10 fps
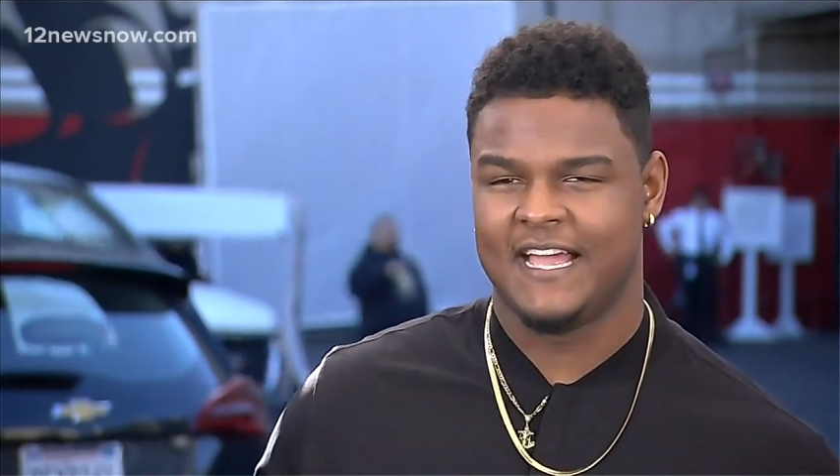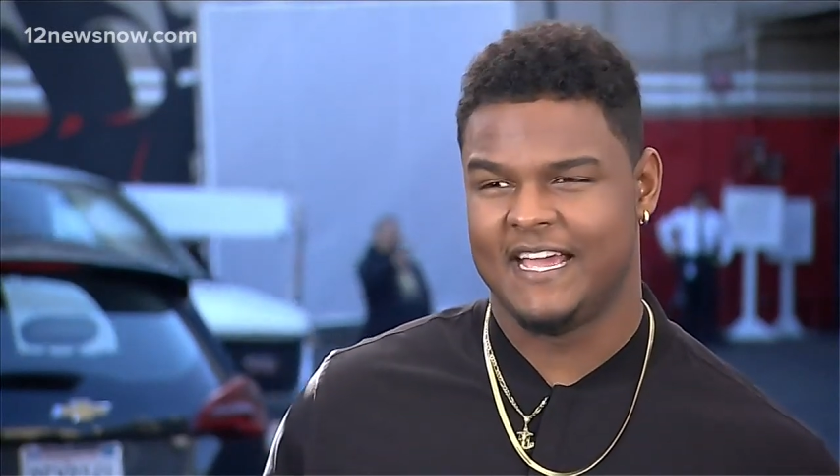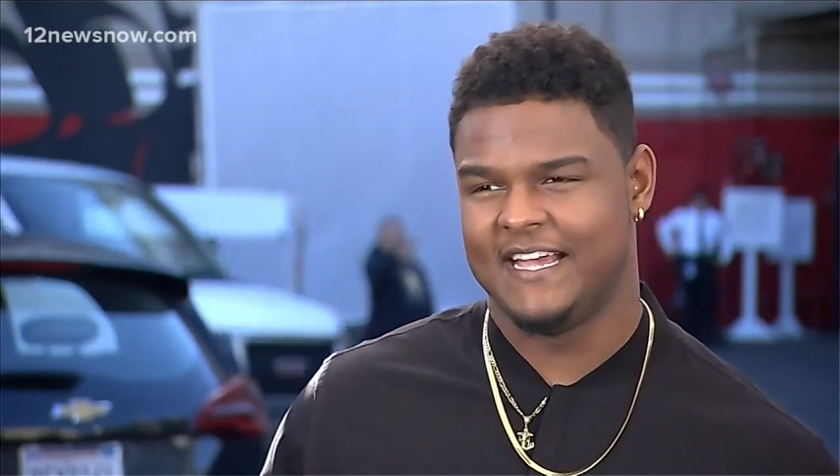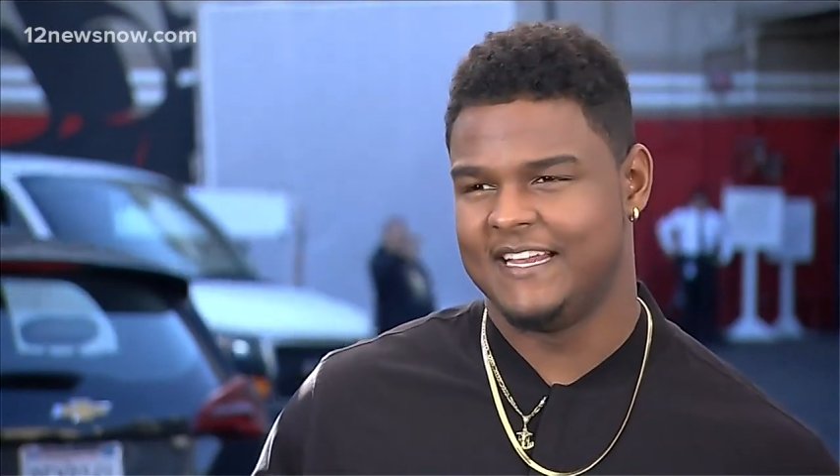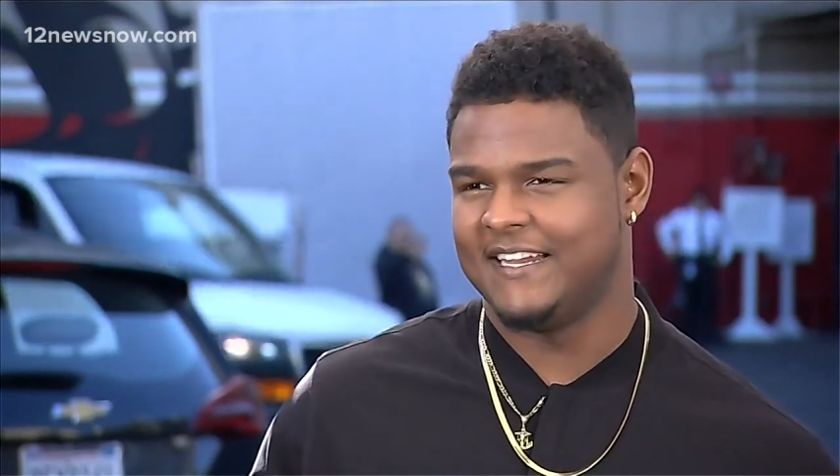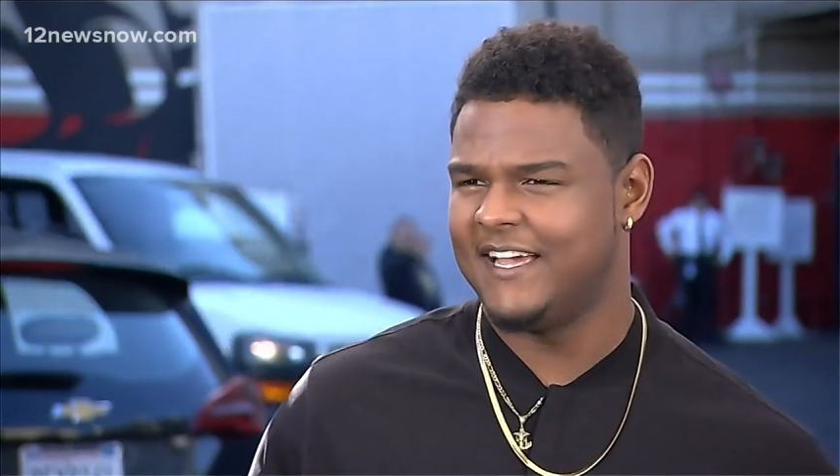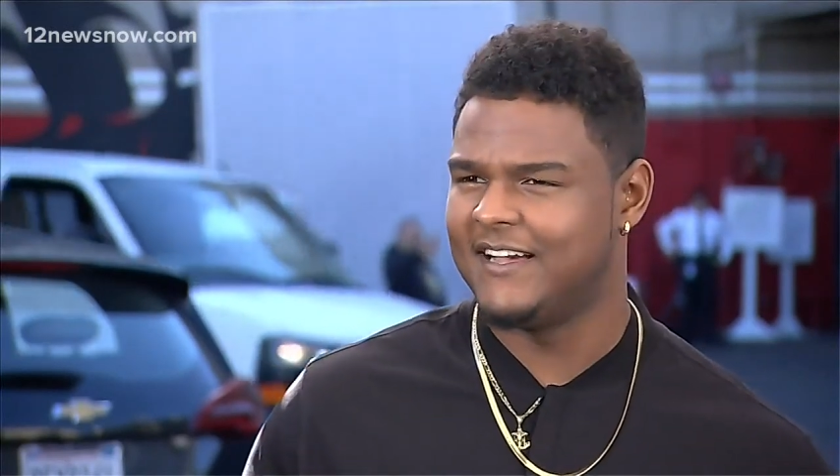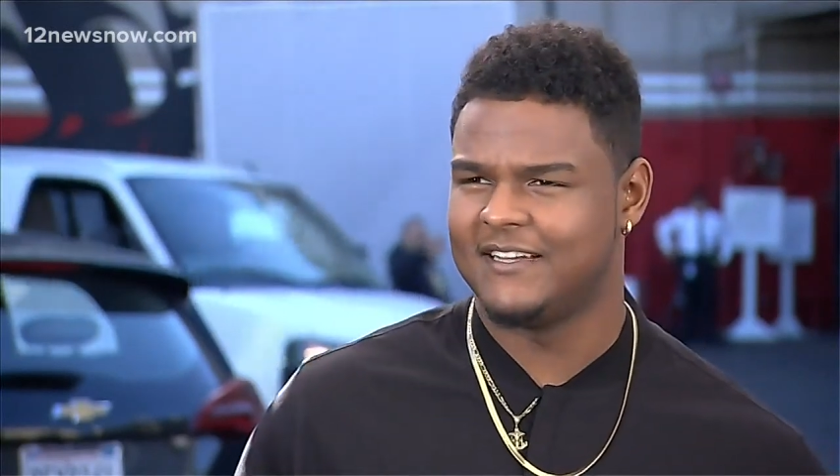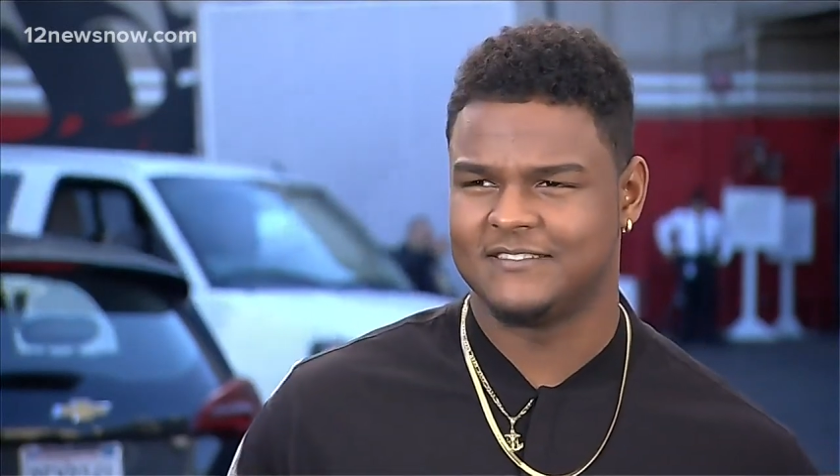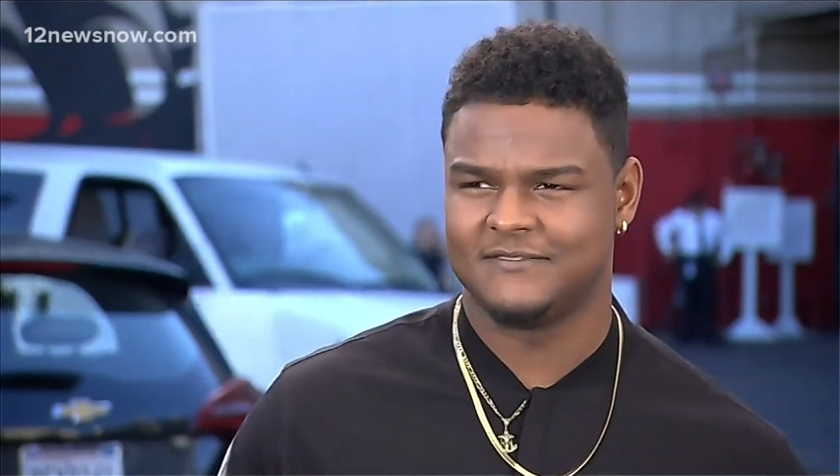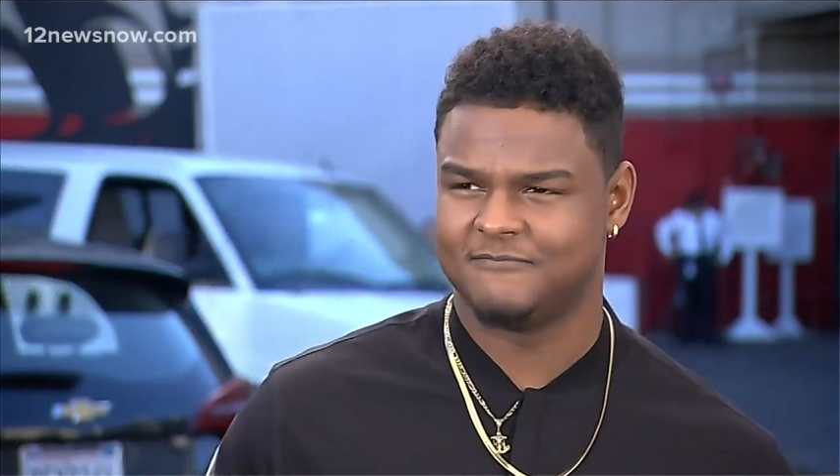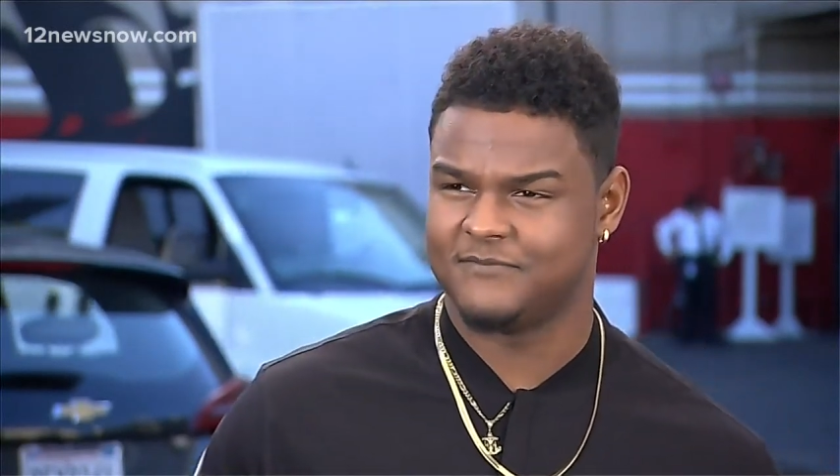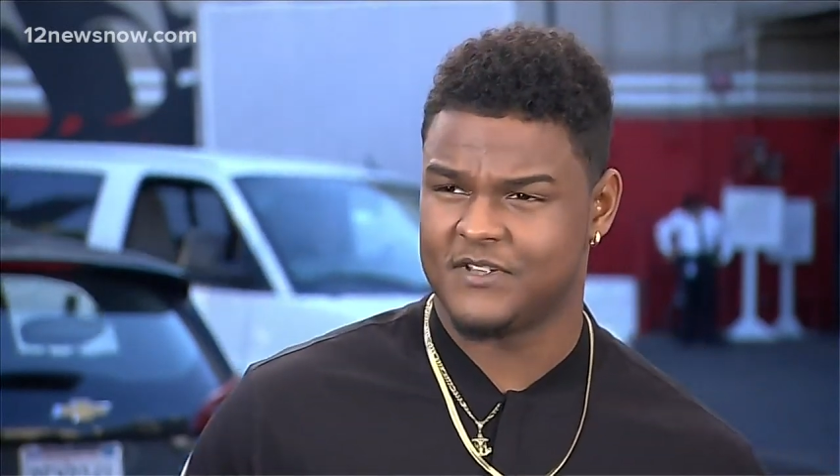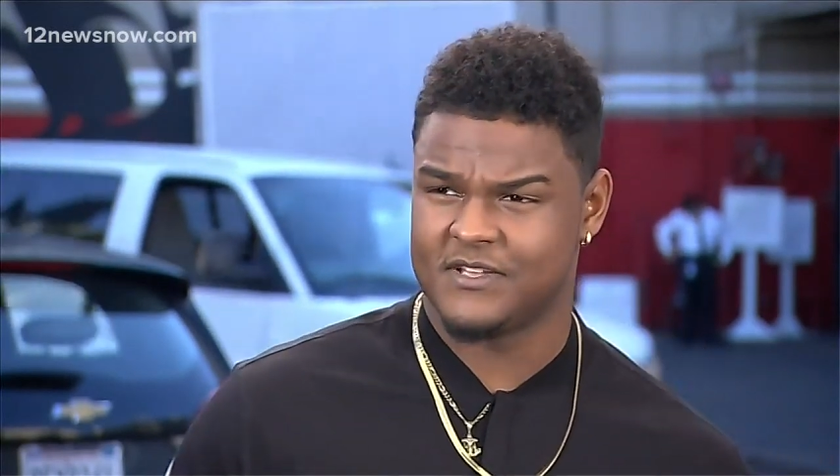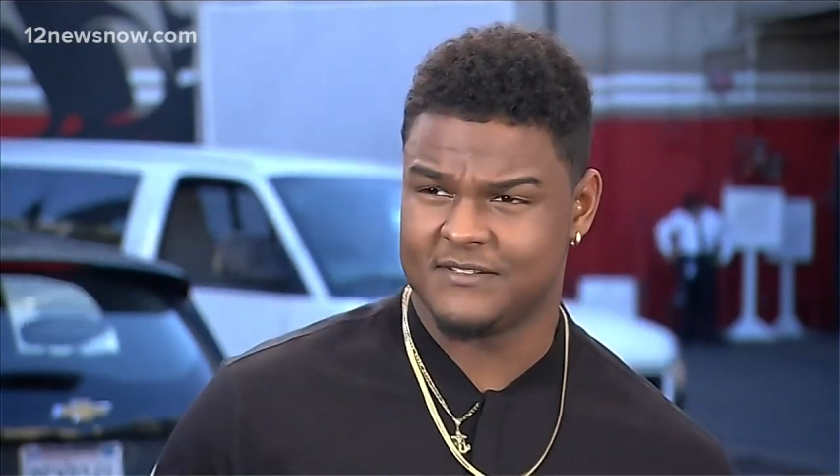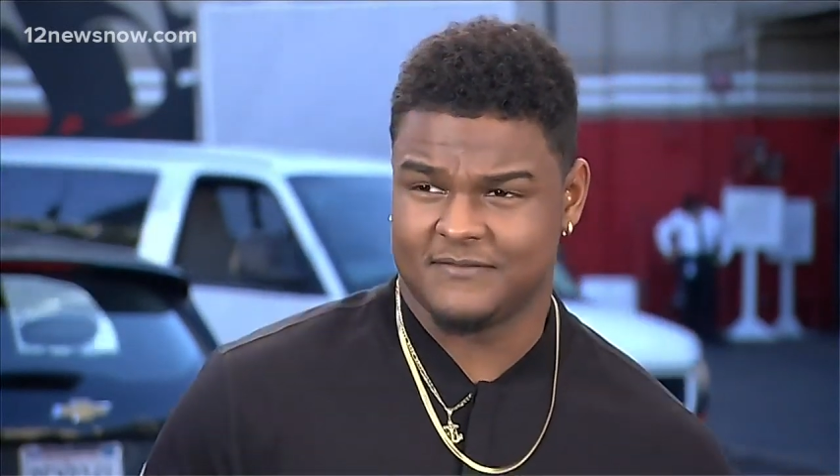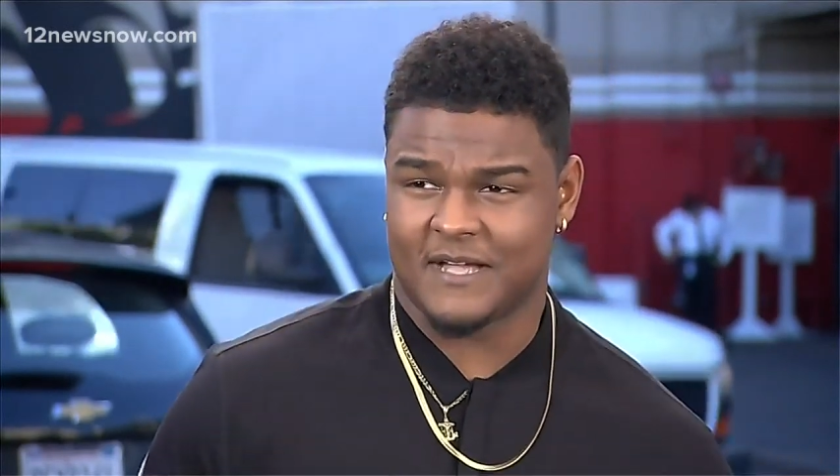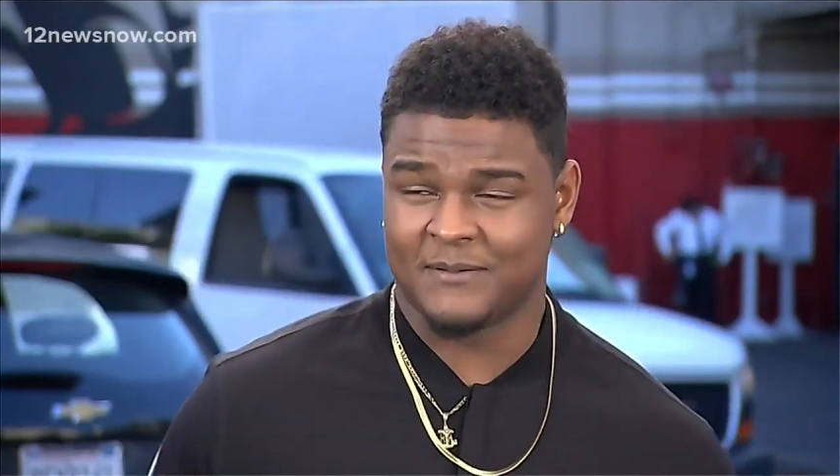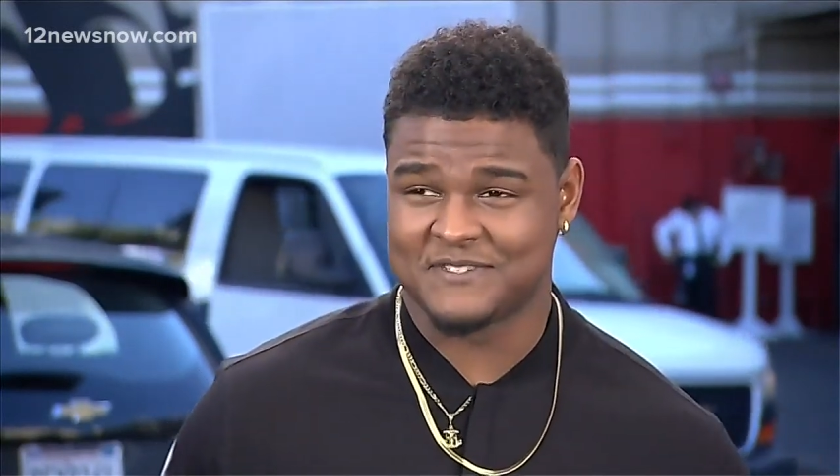And yeah, I'm